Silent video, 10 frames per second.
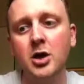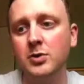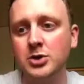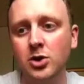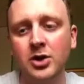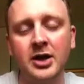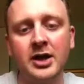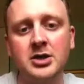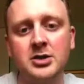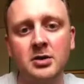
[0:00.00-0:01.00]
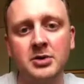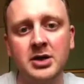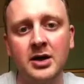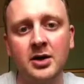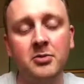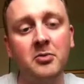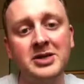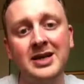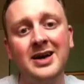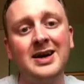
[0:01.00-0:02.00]
We saw that against Maidana, but
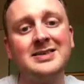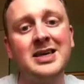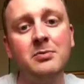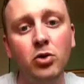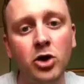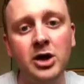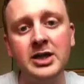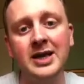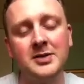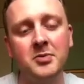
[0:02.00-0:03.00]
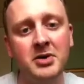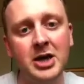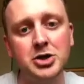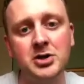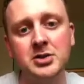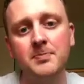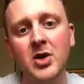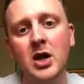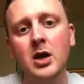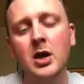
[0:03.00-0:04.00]
Maidana had to keep working. He had to be patient,
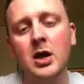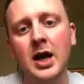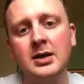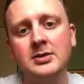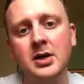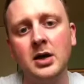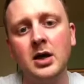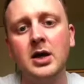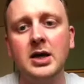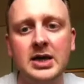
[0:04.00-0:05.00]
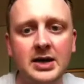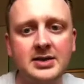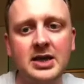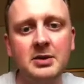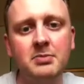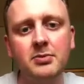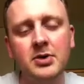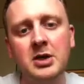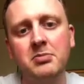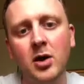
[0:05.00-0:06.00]
and he had to keep
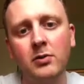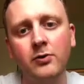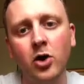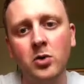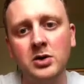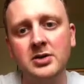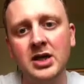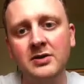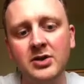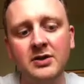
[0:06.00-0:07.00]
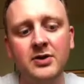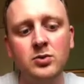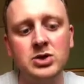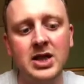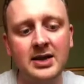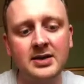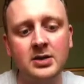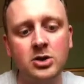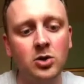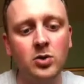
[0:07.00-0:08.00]
plowing forward, even if he was landing.